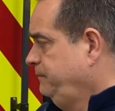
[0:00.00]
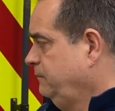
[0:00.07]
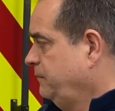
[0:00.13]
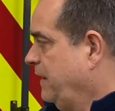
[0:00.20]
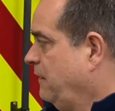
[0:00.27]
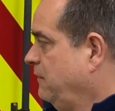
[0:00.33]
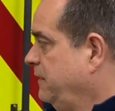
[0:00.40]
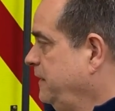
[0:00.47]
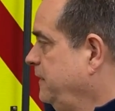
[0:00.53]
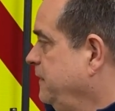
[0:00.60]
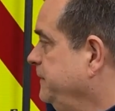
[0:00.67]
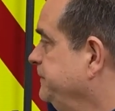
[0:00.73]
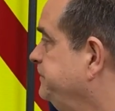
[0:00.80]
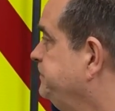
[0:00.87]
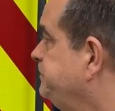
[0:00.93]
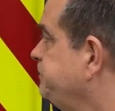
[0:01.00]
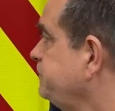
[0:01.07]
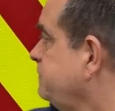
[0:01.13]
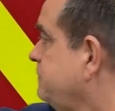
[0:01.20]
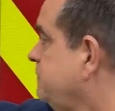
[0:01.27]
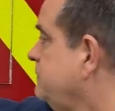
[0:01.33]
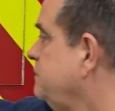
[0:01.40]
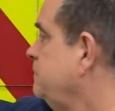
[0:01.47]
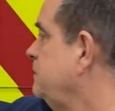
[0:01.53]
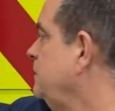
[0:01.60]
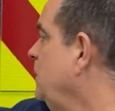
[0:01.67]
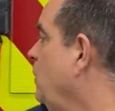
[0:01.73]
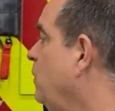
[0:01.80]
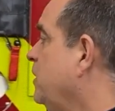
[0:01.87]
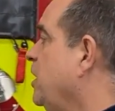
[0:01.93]
power here.
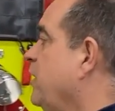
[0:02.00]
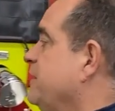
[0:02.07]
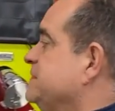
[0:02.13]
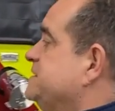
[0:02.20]
We'll carry